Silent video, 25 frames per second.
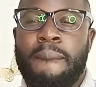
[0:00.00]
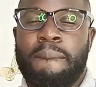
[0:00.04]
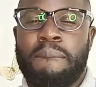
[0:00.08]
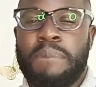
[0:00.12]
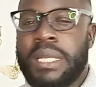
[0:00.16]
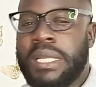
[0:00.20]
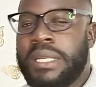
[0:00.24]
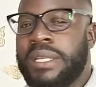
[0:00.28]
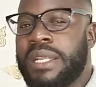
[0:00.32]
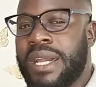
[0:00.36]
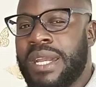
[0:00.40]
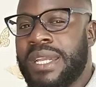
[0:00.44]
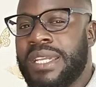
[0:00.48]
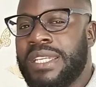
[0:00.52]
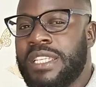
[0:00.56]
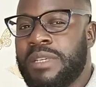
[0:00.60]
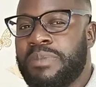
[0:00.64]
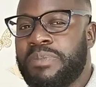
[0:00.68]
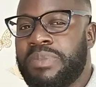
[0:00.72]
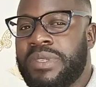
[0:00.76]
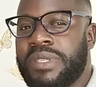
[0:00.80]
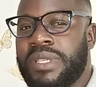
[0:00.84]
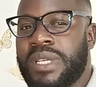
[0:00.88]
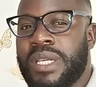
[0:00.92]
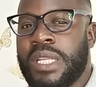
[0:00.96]
But
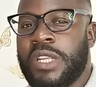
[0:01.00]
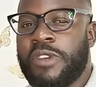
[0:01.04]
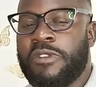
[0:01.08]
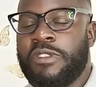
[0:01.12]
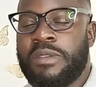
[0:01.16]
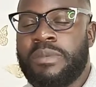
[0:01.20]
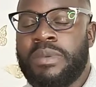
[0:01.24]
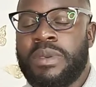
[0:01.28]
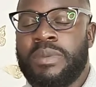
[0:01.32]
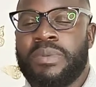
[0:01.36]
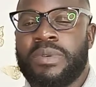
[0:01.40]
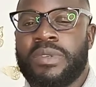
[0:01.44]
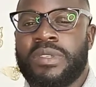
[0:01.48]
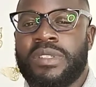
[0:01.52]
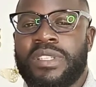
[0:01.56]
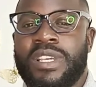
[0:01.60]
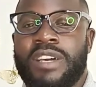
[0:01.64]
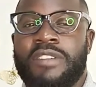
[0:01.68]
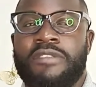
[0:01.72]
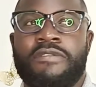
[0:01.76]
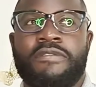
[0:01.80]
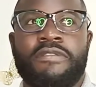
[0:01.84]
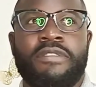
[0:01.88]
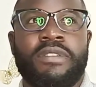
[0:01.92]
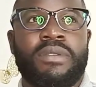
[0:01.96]
90% of the people
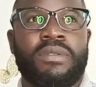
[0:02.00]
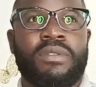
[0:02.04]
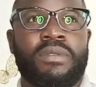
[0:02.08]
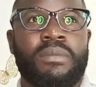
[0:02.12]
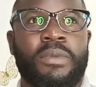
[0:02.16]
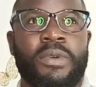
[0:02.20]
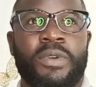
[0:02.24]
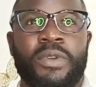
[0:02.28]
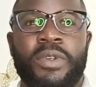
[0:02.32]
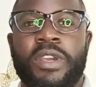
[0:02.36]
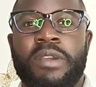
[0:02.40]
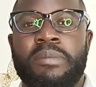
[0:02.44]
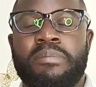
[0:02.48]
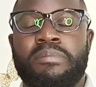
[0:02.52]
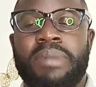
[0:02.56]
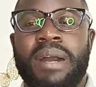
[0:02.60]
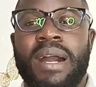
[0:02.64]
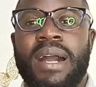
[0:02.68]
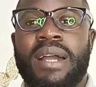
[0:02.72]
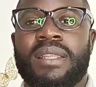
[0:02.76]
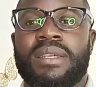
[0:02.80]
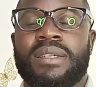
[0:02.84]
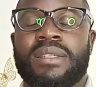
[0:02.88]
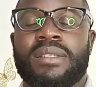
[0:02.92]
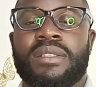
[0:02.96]
suffering hormonal
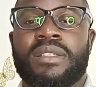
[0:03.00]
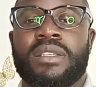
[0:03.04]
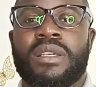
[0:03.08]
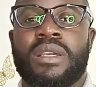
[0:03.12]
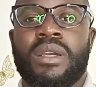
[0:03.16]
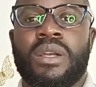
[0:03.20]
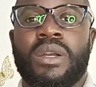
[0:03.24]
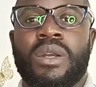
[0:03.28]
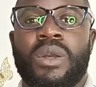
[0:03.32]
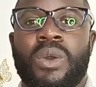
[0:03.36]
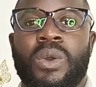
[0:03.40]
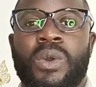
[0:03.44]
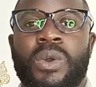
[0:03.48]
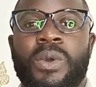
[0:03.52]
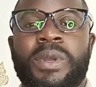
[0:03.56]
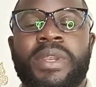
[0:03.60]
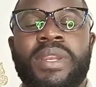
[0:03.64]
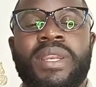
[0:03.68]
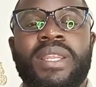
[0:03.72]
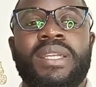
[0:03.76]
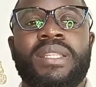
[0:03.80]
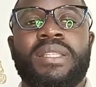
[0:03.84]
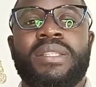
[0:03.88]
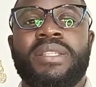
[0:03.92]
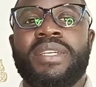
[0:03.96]
imbalance
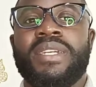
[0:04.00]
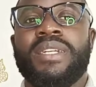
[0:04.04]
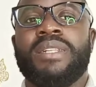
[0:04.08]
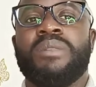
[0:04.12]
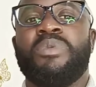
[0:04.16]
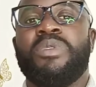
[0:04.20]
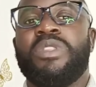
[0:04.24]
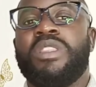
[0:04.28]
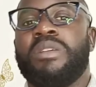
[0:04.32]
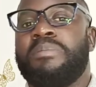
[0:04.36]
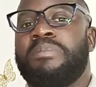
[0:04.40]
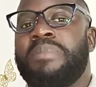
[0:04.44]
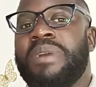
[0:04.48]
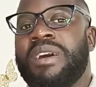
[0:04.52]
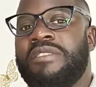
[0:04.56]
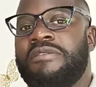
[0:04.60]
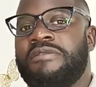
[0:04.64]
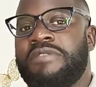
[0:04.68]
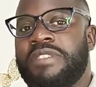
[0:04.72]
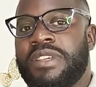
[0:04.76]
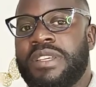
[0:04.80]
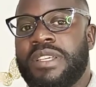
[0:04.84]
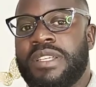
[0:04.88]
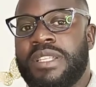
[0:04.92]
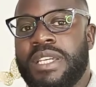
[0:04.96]
only deal with the
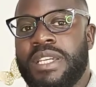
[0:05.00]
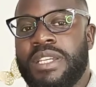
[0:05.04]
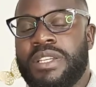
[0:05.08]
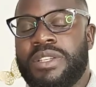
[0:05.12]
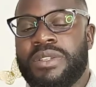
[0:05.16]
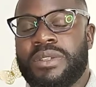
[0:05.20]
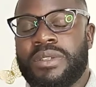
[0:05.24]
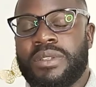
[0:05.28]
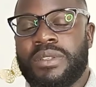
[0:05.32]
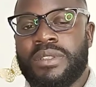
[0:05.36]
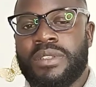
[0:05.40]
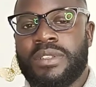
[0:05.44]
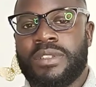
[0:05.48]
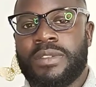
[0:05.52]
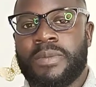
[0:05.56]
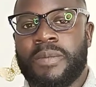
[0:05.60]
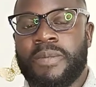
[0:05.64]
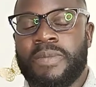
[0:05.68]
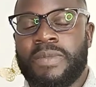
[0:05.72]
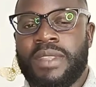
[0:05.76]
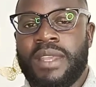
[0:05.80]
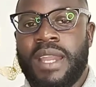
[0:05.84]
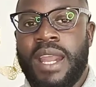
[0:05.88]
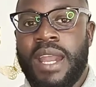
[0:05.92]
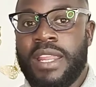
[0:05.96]
manifestations.
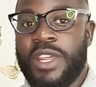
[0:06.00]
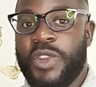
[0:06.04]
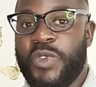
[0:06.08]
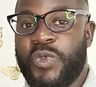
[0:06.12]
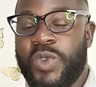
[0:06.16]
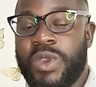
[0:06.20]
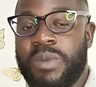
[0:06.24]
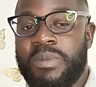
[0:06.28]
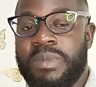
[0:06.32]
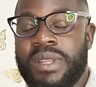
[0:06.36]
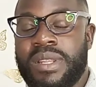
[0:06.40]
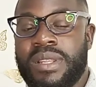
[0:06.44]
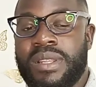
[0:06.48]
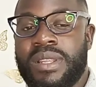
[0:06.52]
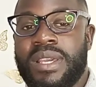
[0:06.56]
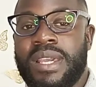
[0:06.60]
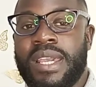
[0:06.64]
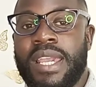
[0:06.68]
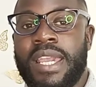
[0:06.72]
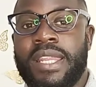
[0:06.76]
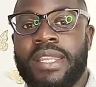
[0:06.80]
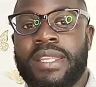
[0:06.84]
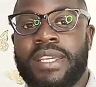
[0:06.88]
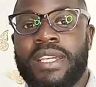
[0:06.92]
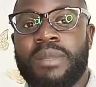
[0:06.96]
And in women,
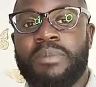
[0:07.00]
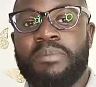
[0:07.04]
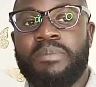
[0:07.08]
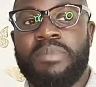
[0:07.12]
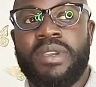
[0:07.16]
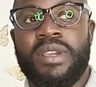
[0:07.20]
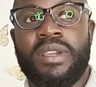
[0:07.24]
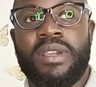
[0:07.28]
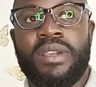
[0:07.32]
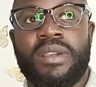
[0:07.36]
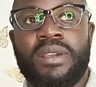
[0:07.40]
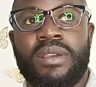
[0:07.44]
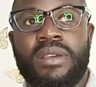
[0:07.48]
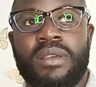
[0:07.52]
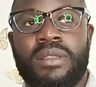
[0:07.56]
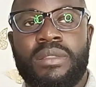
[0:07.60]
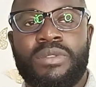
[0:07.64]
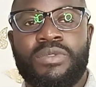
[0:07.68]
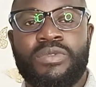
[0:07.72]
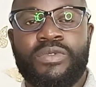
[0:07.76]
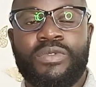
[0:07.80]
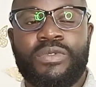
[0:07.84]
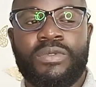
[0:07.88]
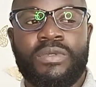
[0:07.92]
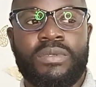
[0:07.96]
it can be
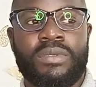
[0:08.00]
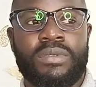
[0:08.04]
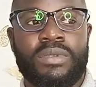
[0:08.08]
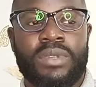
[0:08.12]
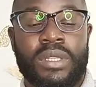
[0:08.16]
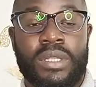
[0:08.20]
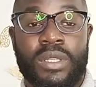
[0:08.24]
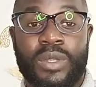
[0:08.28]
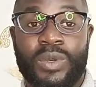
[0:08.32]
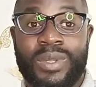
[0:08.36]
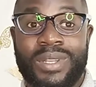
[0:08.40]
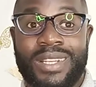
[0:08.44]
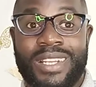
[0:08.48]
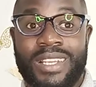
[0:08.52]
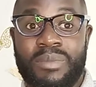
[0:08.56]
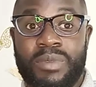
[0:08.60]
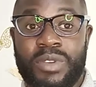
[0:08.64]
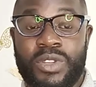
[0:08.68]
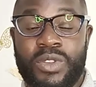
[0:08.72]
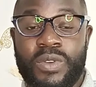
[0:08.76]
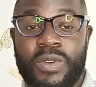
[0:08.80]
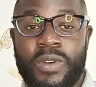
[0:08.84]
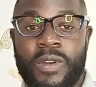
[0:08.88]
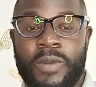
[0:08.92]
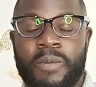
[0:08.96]
through low
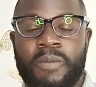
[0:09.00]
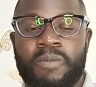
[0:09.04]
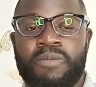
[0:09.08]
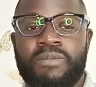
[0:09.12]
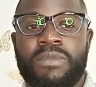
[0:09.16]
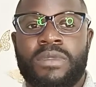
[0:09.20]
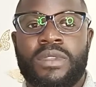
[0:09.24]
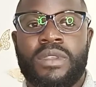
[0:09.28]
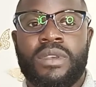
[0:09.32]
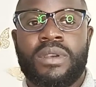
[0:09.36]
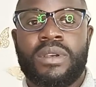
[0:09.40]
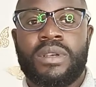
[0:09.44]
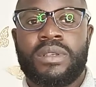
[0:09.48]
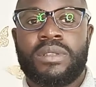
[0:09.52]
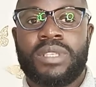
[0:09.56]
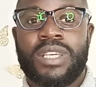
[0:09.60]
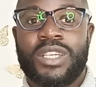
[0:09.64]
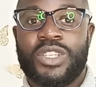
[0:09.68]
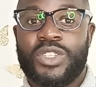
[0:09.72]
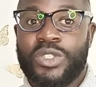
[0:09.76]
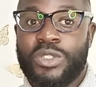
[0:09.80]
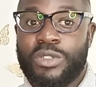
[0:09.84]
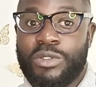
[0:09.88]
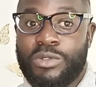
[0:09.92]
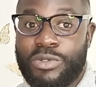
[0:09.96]
libido,
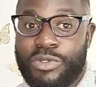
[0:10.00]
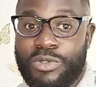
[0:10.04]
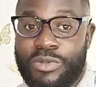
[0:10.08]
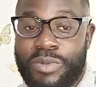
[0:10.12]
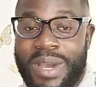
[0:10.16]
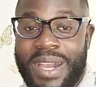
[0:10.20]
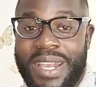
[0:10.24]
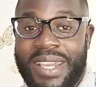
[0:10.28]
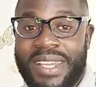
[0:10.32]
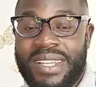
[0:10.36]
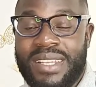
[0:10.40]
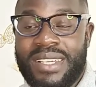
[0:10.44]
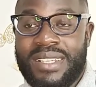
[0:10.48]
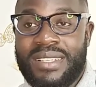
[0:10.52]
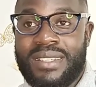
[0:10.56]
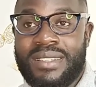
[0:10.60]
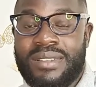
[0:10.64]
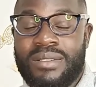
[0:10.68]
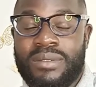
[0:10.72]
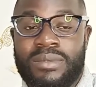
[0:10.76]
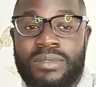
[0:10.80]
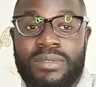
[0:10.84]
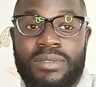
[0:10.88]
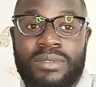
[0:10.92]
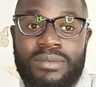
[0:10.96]
sexual
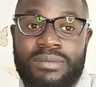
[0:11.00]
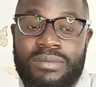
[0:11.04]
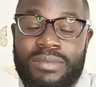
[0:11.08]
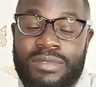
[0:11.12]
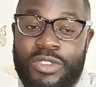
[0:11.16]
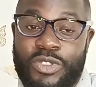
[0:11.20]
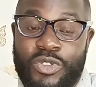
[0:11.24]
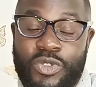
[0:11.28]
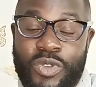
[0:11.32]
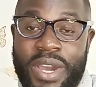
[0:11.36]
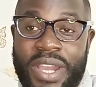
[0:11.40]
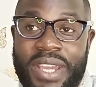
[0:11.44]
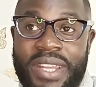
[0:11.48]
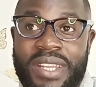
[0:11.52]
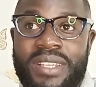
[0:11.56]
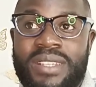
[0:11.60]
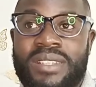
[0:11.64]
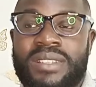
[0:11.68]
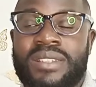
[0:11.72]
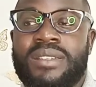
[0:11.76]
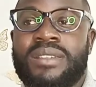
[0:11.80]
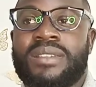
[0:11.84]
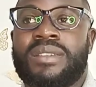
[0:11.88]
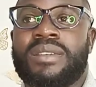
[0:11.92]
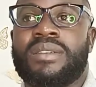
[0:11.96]
dryness or
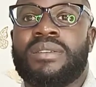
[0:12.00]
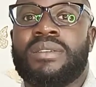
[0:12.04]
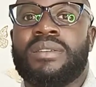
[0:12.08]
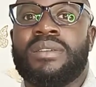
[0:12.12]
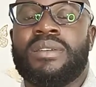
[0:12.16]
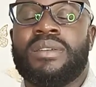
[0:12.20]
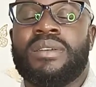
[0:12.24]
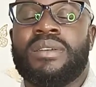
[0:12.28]
dryness.